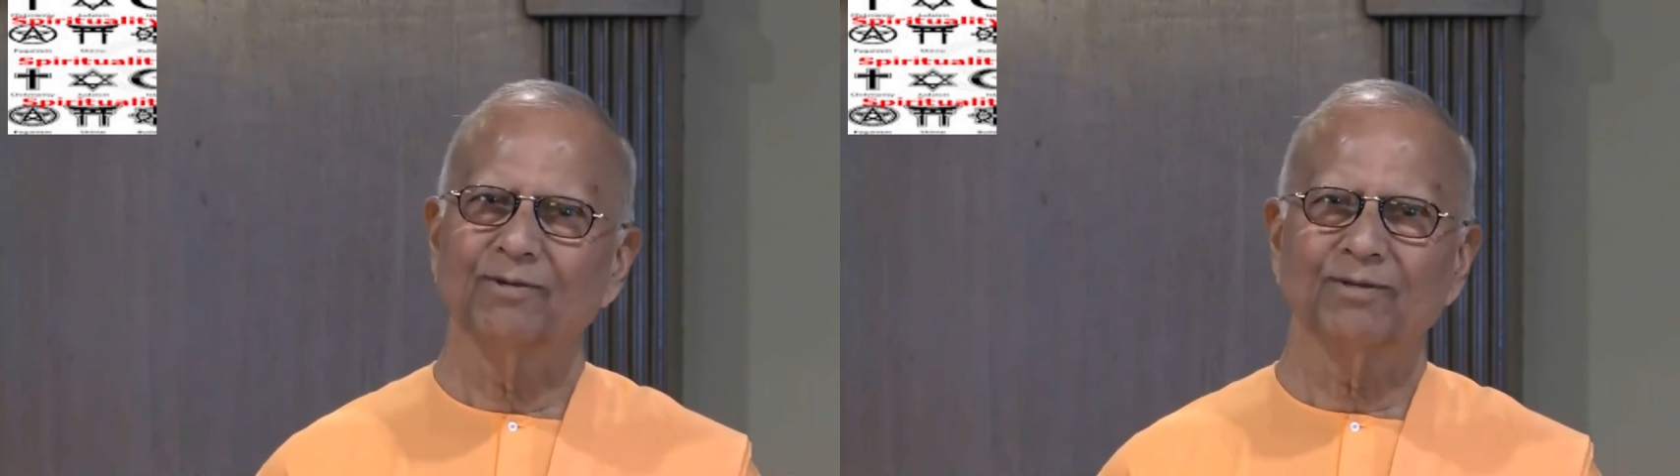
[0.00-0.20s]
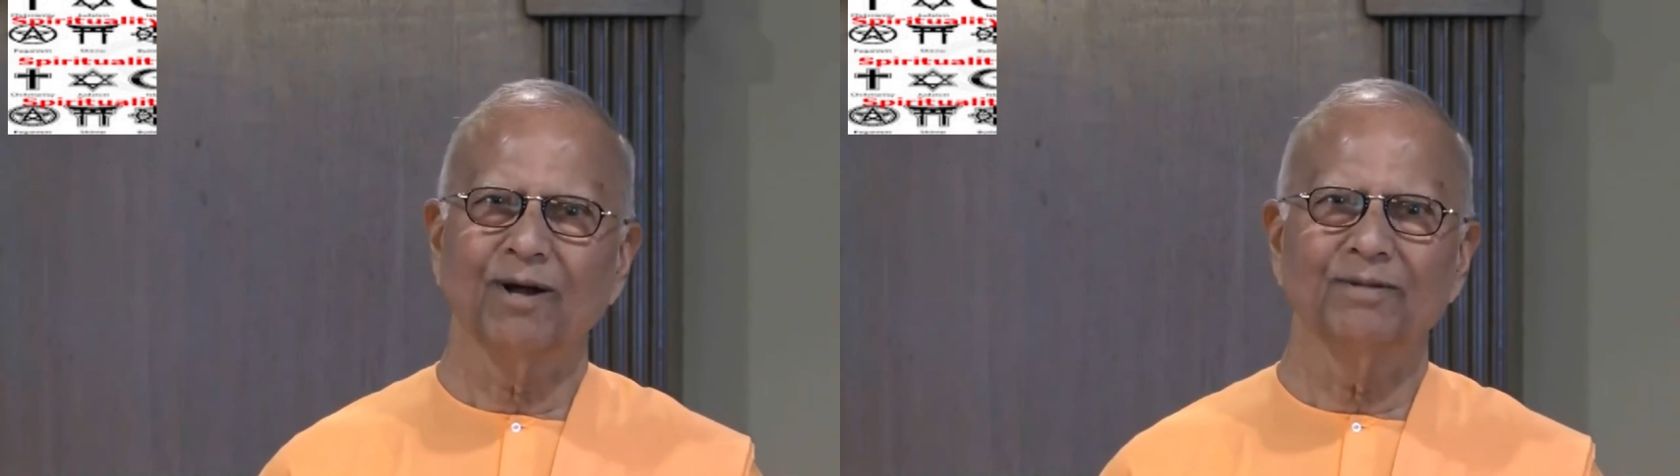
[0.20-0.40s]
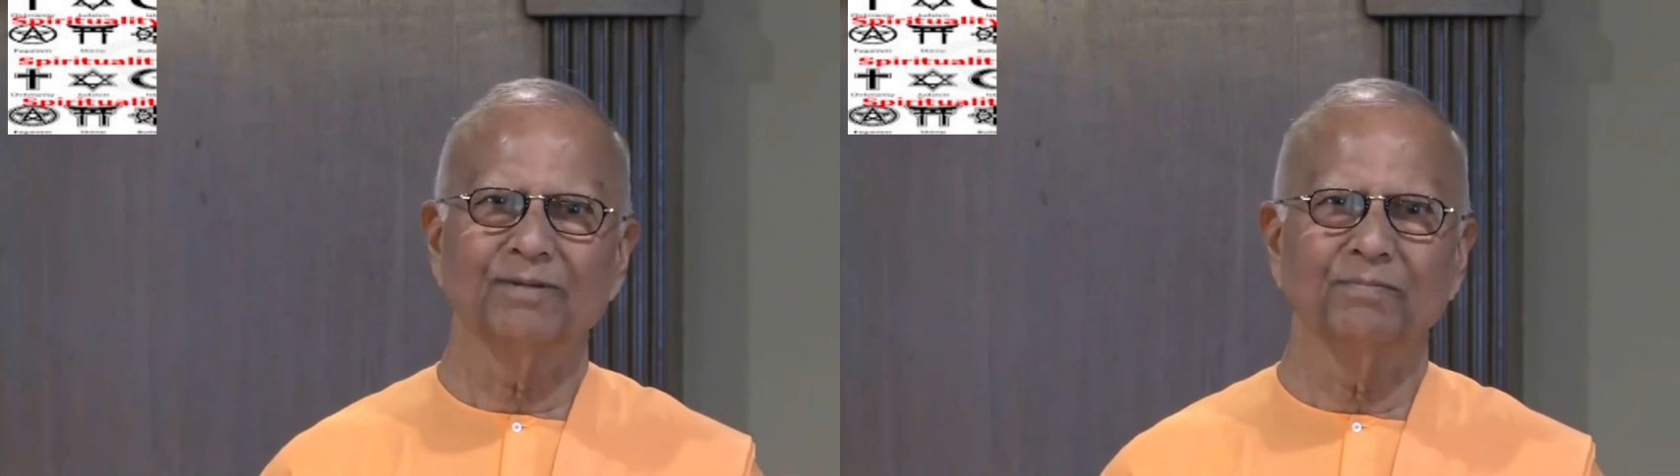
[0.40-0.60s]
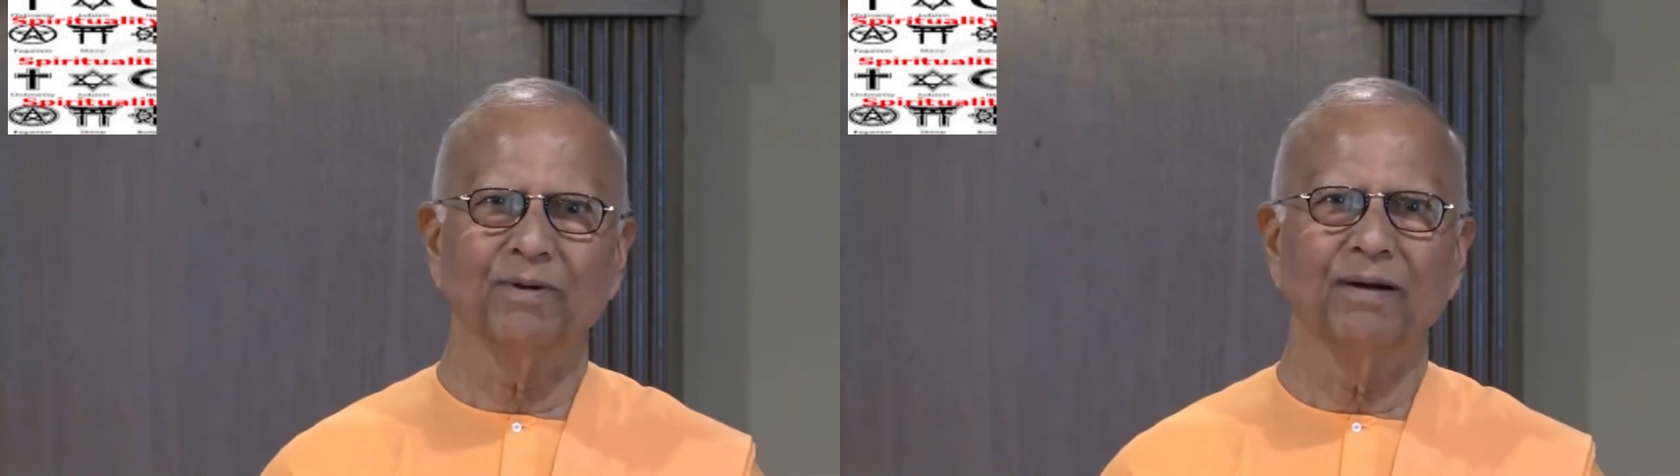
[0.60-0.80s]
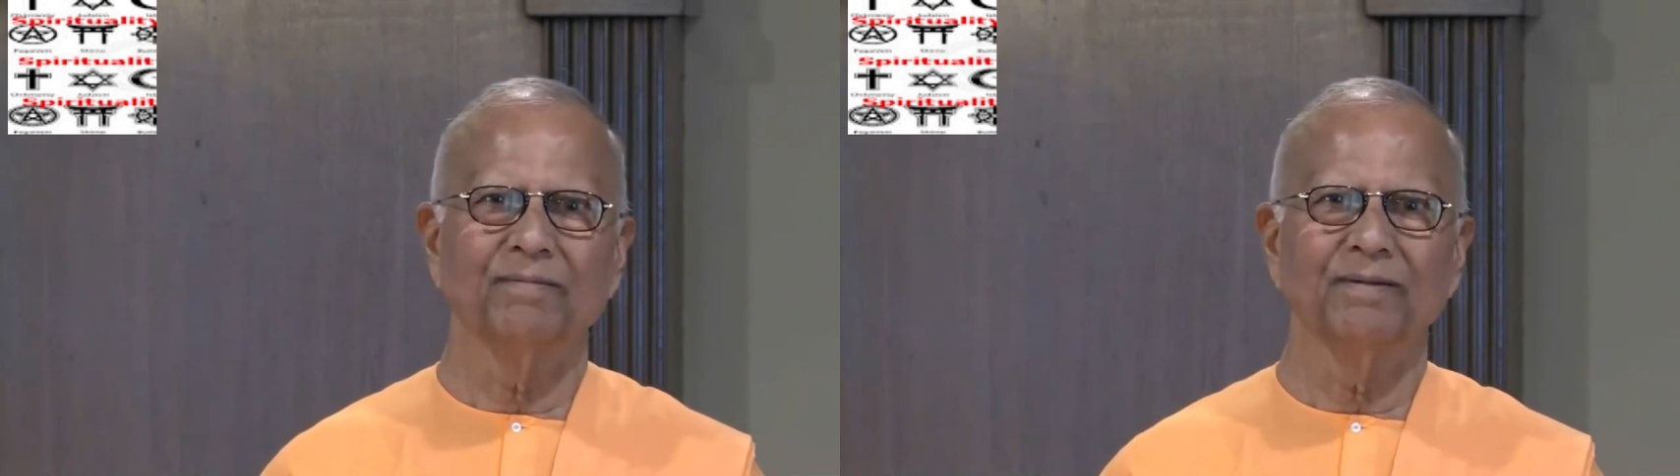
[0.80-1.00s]
solves the
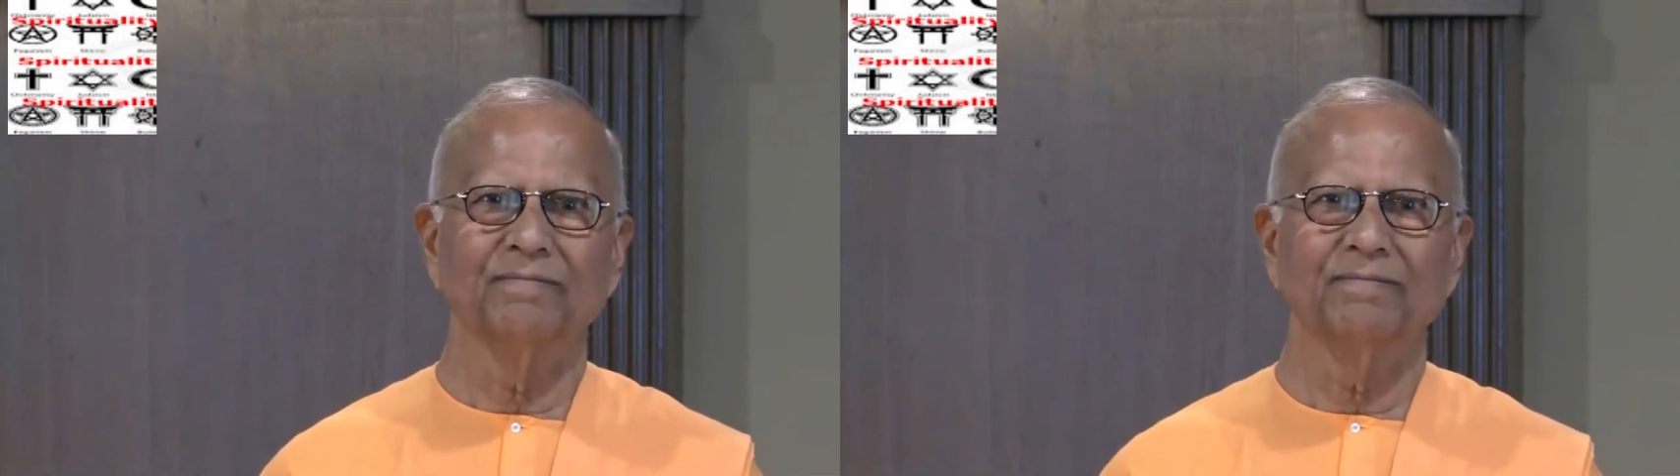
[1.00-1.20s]
problem.